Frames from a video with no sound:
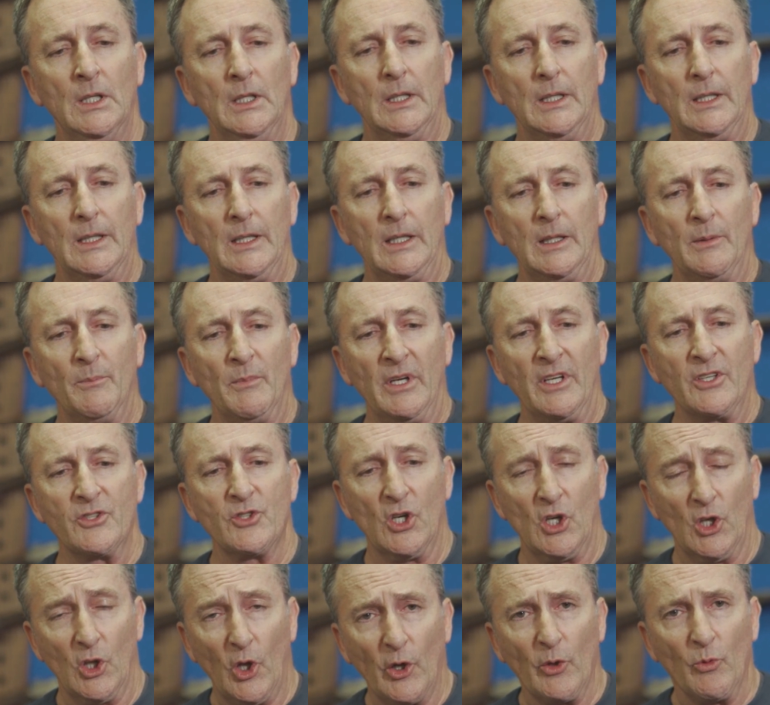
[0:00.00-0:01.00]
and it
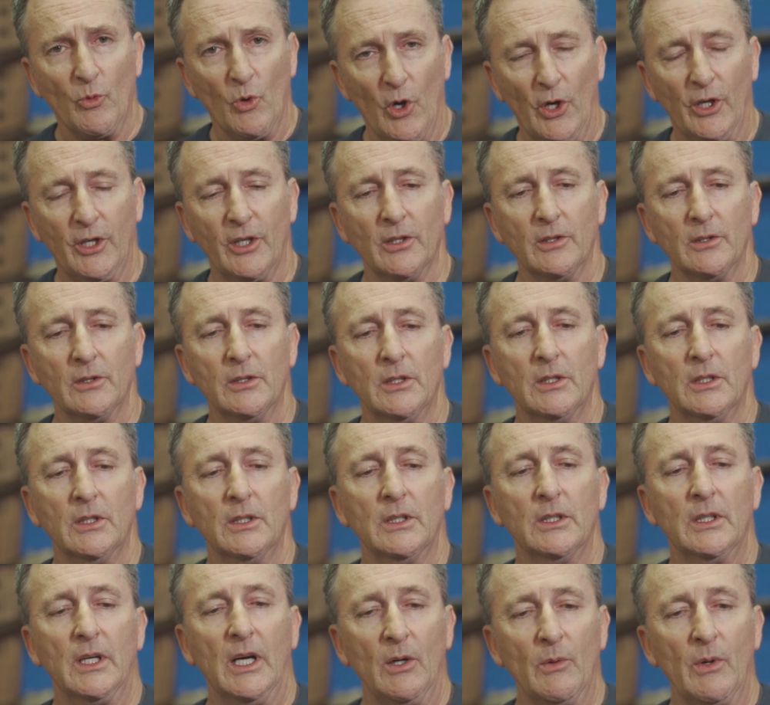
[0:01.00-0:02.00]
took a lot of work.
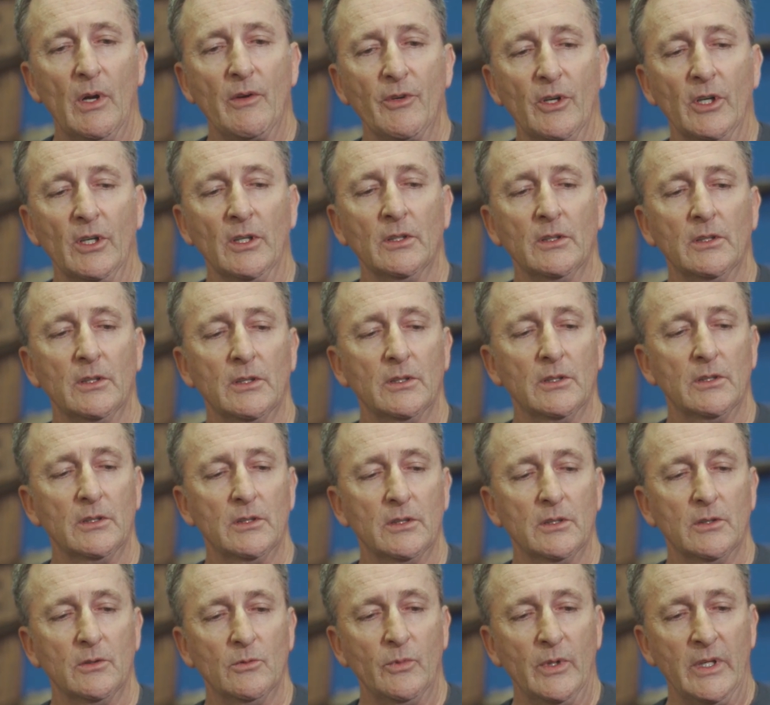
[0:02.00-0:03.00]
However,
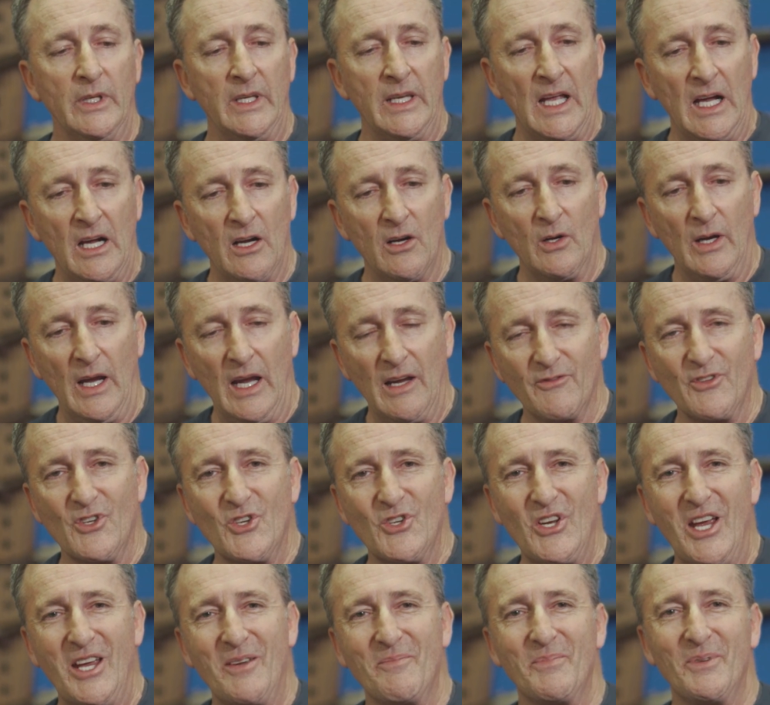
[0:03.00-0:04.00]
we now have the
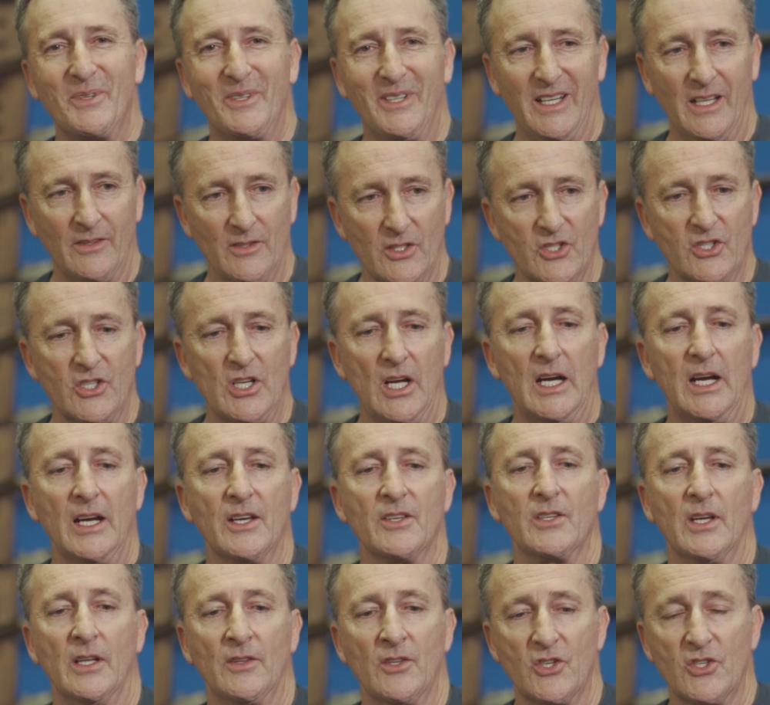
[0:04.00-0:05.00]
shape and the
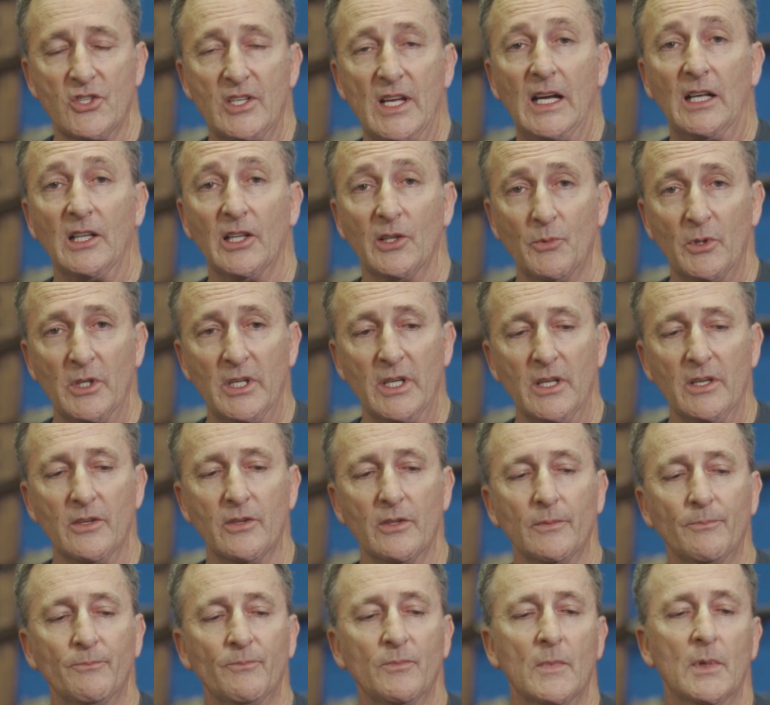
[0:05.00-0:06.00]
size and the style that we need.